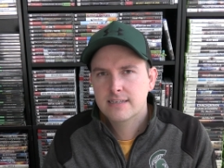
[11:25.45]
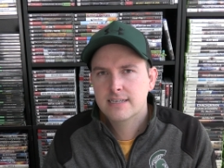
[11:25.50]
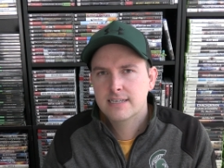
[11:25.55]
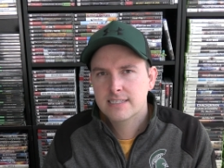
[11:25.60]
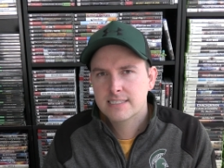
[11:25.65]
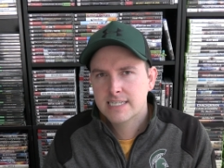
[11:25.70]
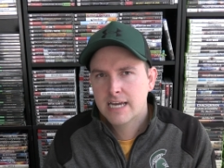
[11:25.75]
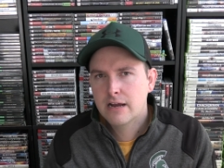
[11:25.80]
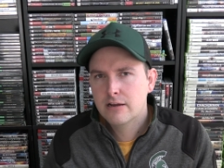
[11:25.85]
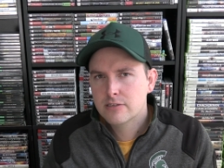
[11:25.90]
It
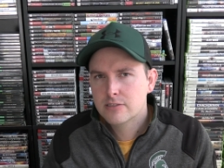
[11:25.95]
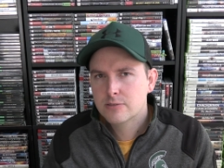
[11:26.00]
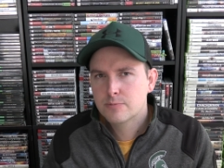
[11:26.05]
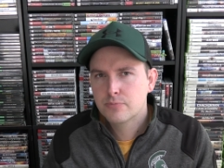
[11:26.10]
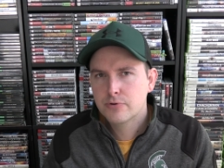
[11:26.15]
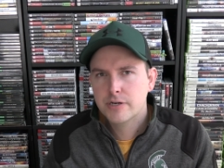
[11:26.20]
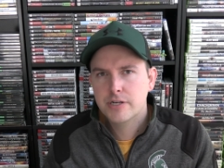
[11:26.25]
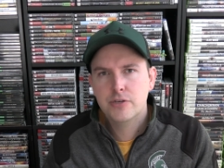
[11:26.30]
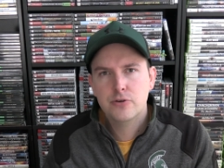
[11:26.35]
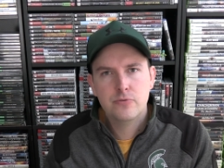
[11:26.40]
sounds
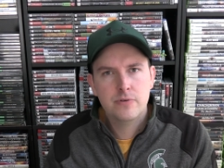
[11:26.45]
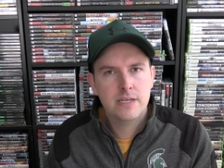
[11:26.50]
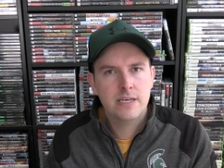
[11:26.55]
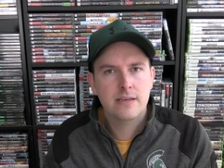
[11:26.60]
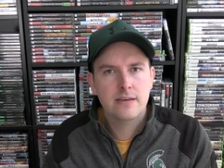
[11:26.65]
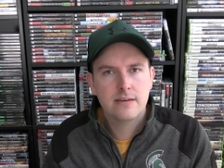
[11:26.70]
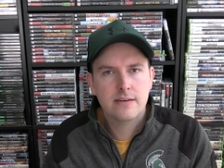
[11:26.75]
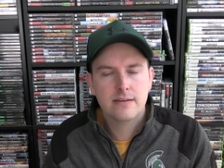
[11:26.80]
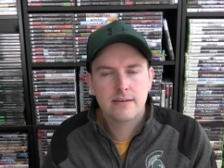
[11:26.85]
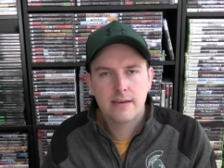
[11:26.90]
pretty
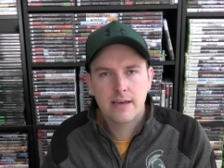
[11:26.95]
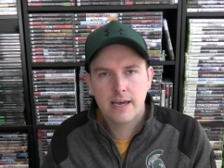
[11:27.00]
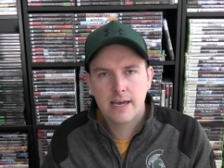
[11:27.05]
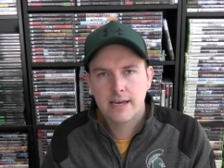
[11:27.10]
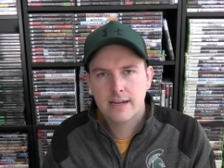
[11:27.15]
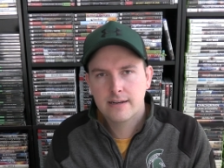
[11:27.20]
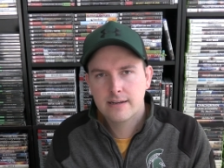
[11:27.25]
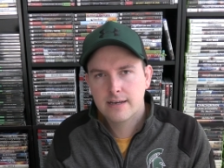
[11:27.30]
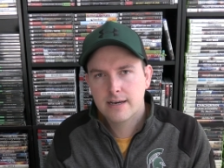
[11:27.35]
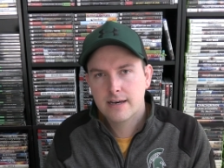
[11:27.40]
unique,
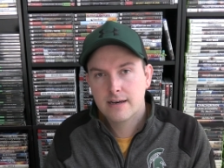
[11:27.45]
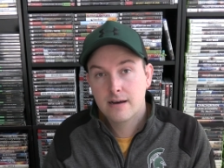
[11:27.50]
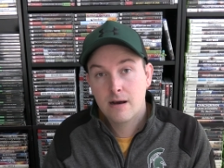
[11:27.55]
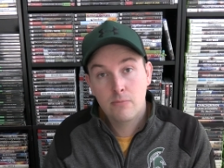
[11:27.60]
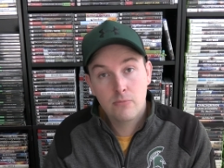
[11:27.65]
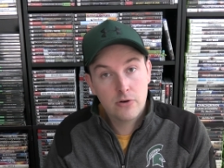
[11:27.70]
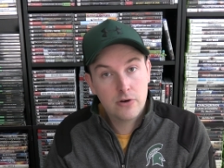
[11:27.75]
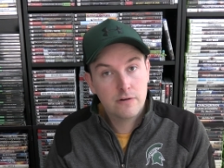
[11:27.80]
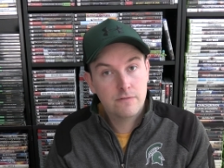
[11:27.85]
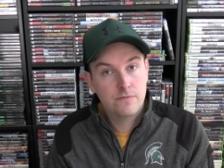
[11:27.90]
and
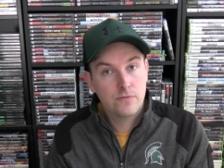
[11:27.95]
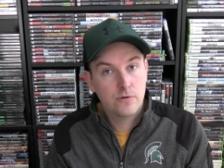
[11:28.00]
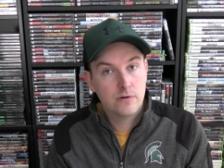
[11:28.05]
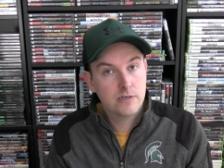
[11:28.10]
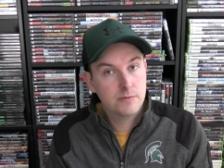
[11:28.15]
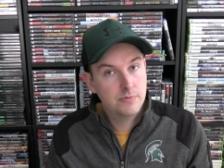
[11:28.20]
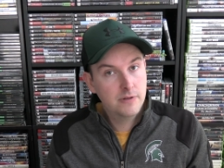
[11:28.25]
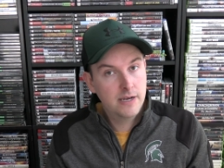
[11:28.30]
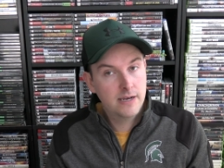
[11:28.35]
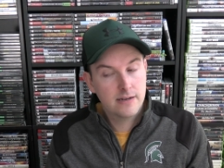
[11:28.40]
I'm looking
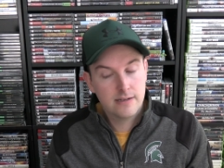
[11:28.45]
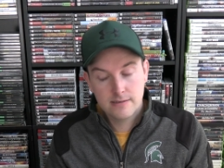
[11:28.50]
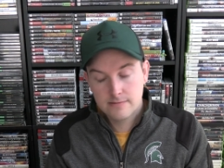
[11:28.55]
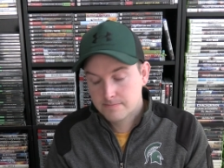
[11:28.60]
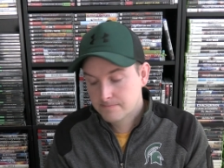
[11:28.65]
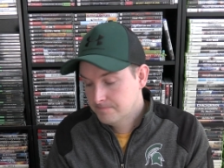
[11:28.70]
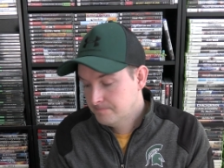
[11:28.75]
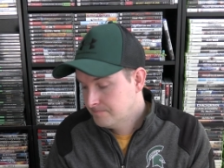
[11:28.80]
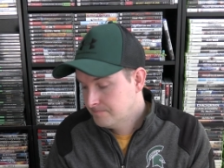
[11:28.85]
forward to playing it.